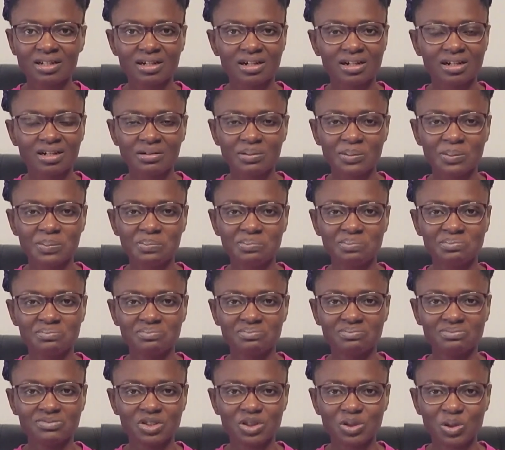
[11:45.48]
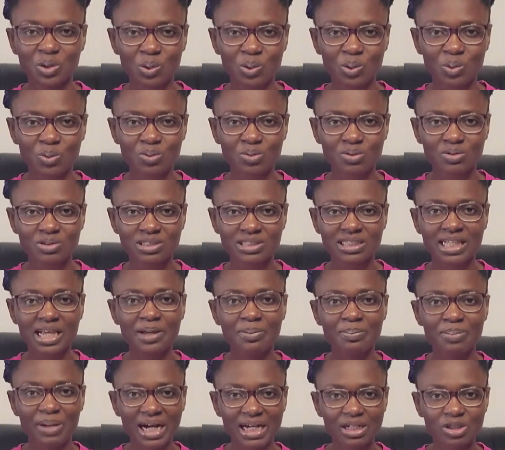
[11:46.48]
you know, stay
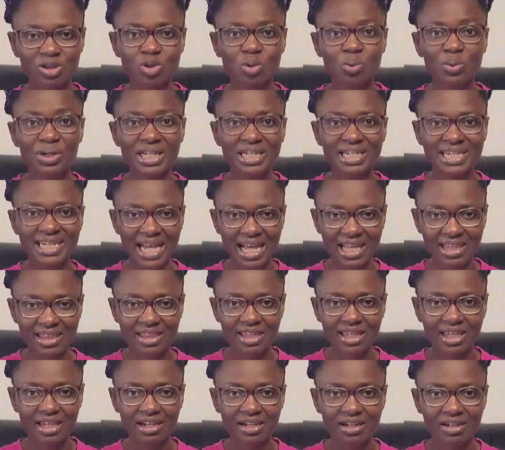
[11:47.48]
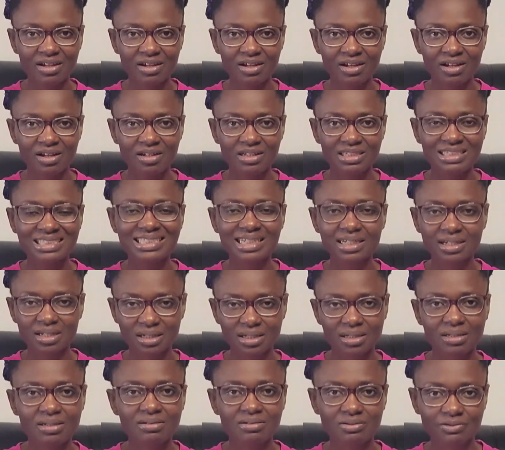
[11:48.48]
back doing nothing. Dig
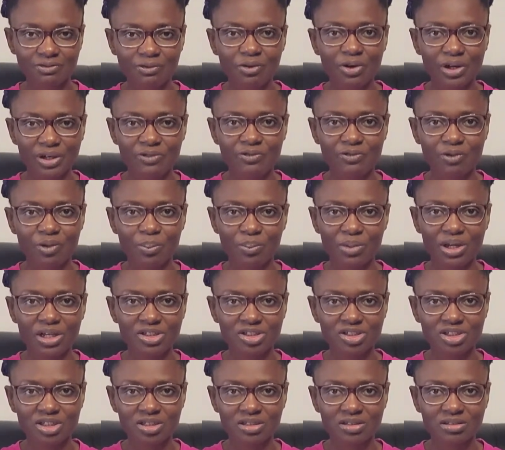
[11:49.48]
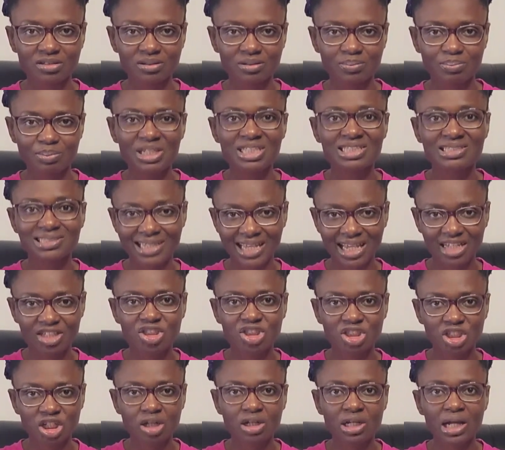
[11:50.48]
for information. Be
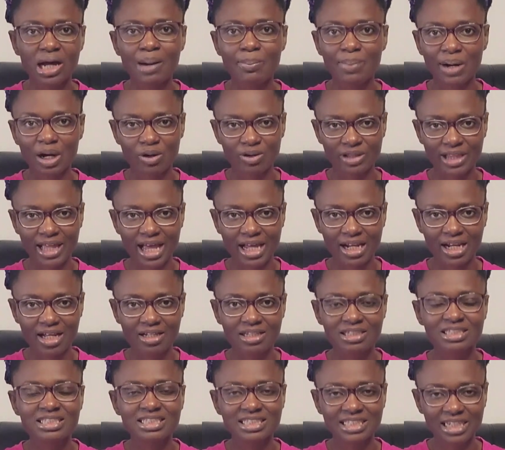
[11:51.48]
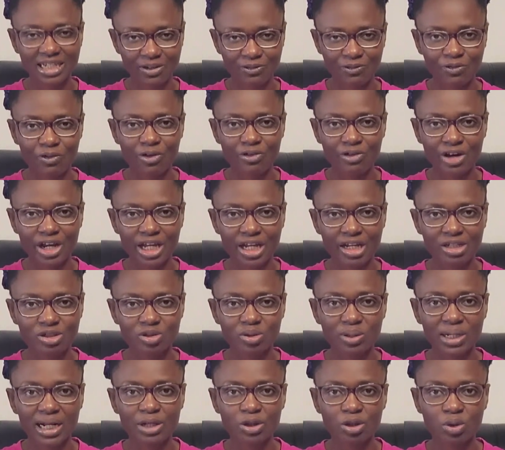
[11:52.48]
intentional about that. Dig for it so
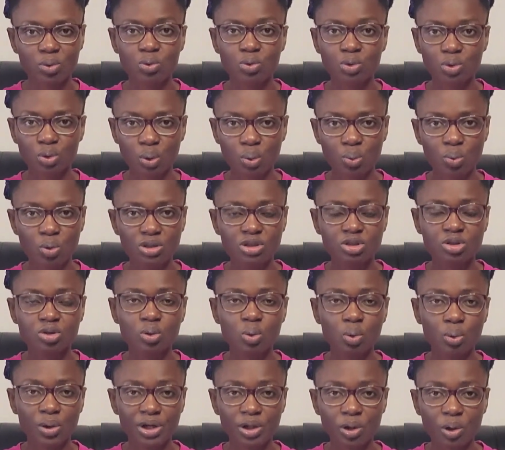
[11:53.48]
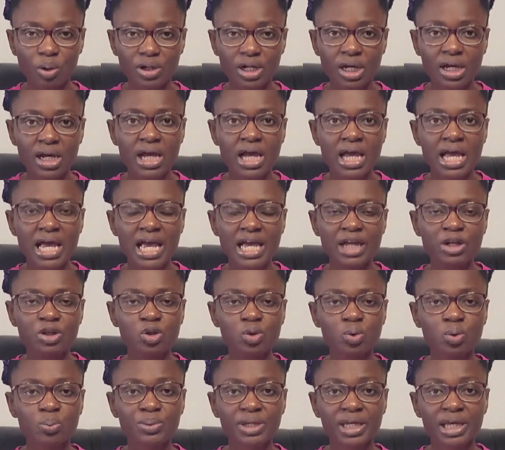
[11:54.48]
that you know what's going on and
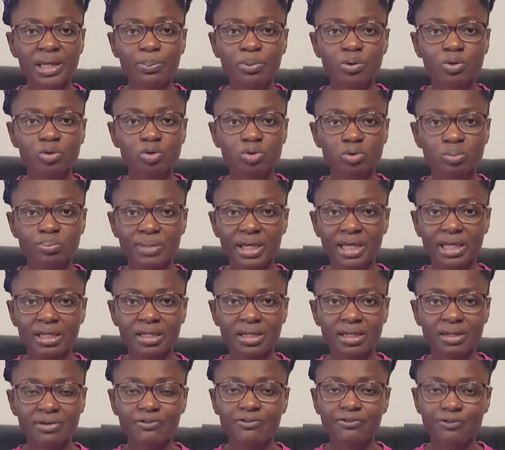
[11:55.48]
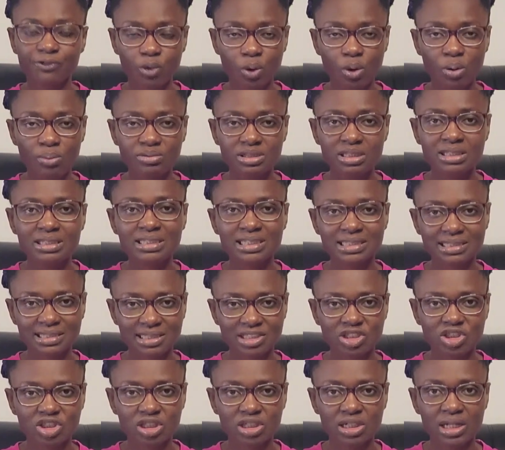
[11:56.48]
you'll be able to make informed
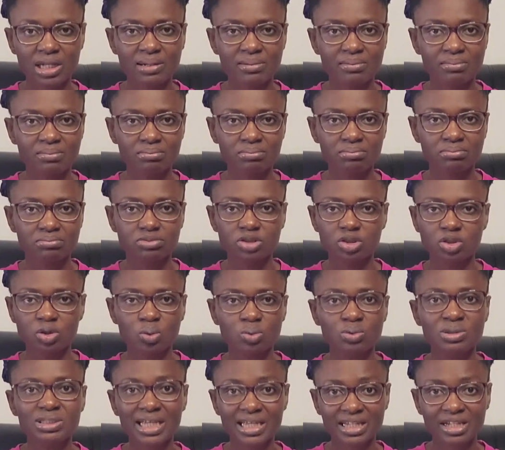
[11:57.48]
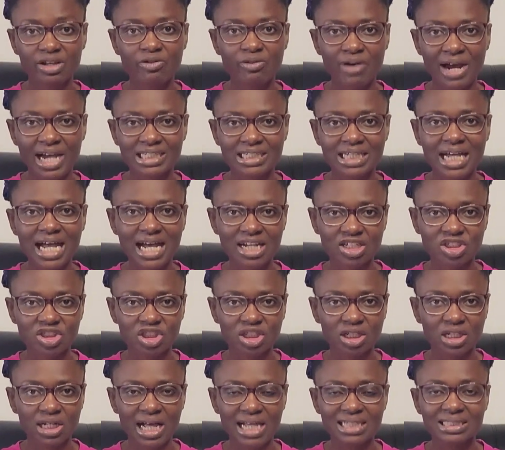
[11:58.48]
decision and, you know, take the right
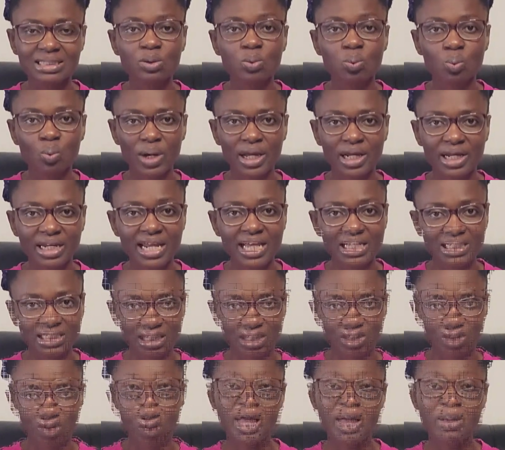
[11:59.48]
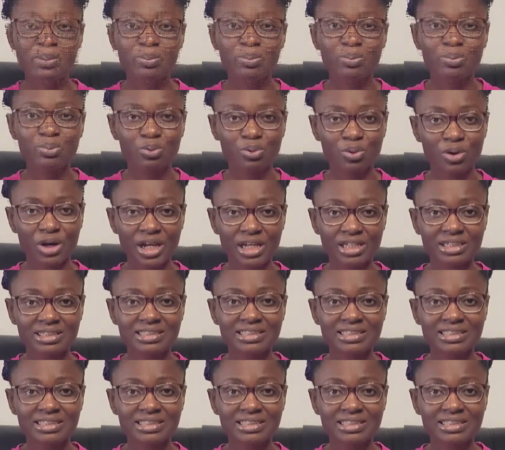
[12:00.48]
action as and when necessary. Embrace